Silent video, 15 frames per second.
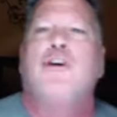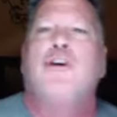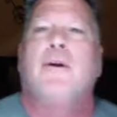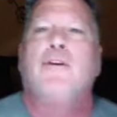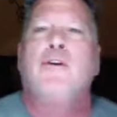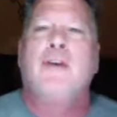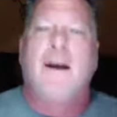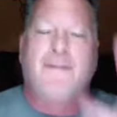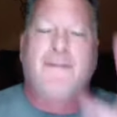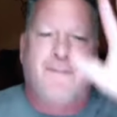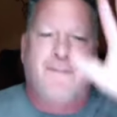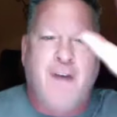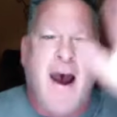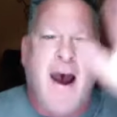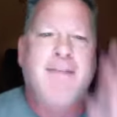it. You got
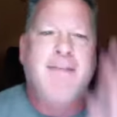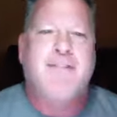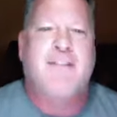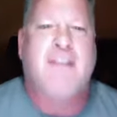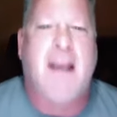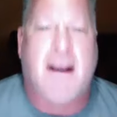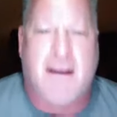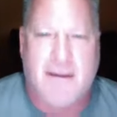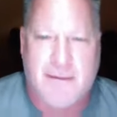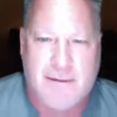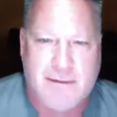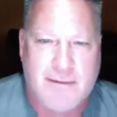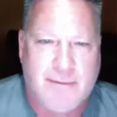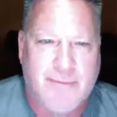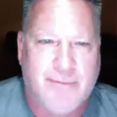five seconds.